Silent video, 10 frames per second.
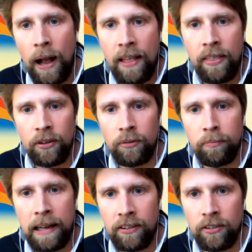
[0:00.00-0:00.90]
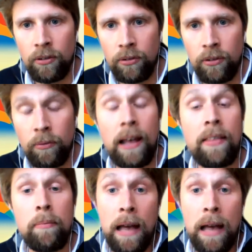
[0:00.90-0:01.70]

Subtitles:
where the